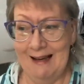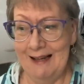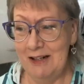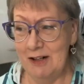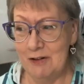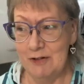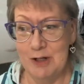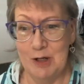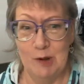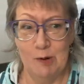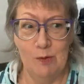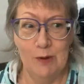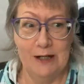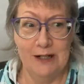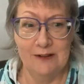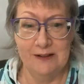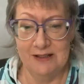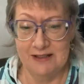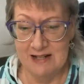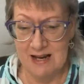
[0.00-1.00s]
I don't know
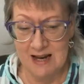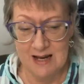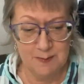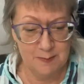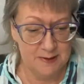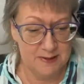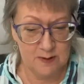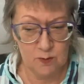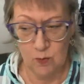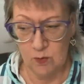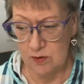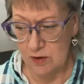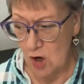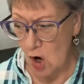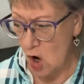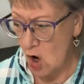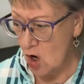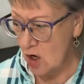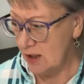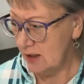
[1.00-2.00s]
where the time is
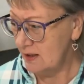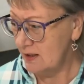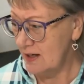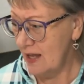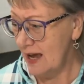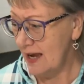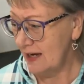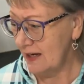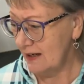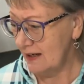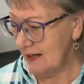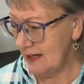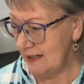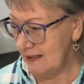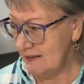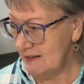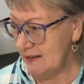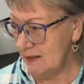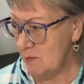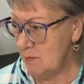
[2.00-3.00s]
gone. Like,
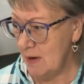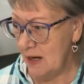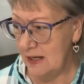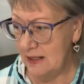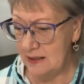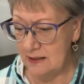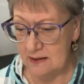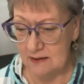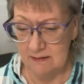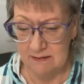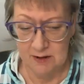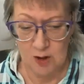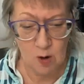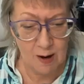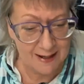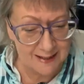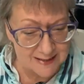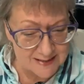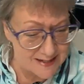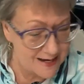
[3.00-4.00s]
I did my
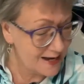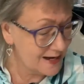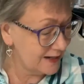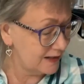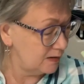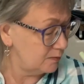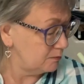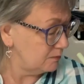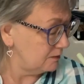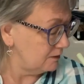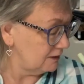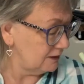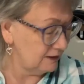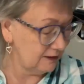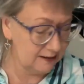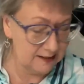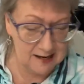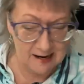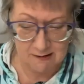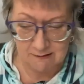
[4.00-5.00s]
quiet time,
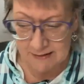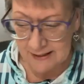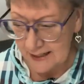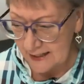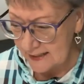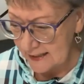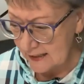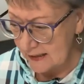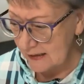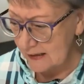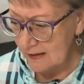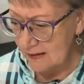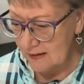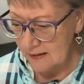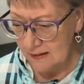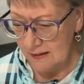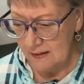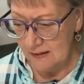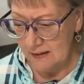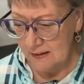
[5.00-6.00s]
I got ready,
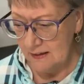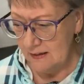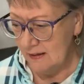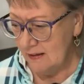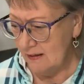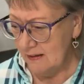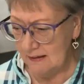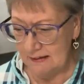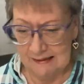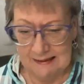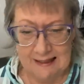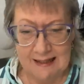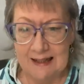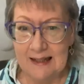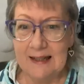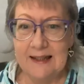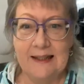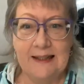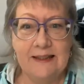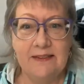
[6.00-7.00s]

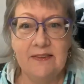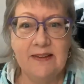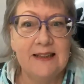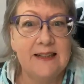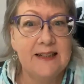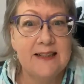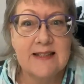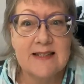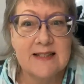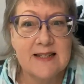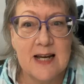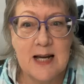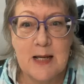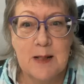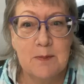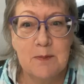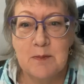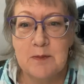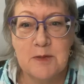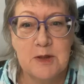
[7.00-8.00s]
and then it's
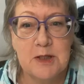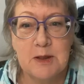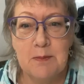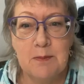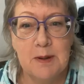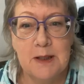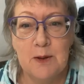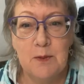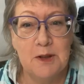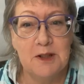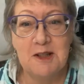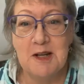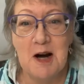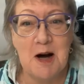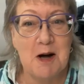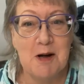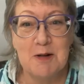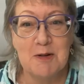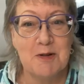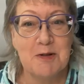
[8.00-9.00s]
time to be with
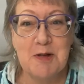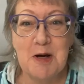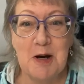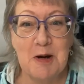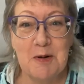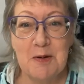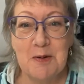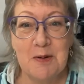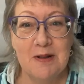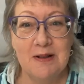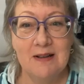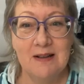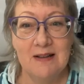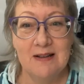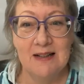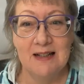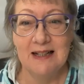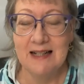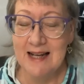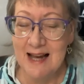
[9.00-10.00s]
y'all. So
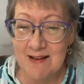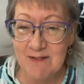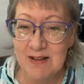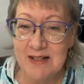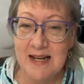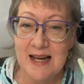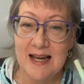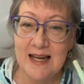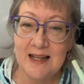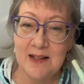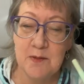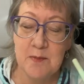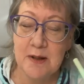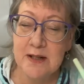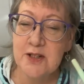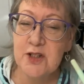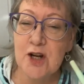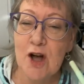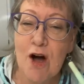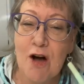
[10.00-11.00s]
I haven't had
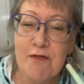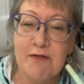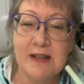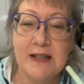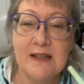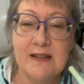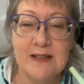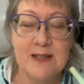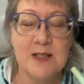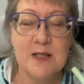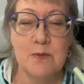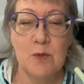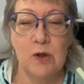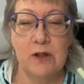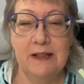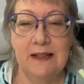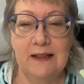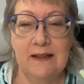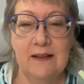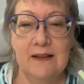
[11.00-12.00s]
much coffee this
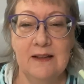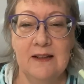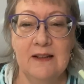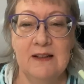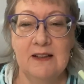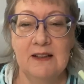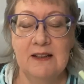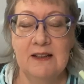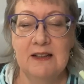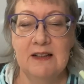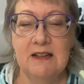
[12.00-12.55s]
morning.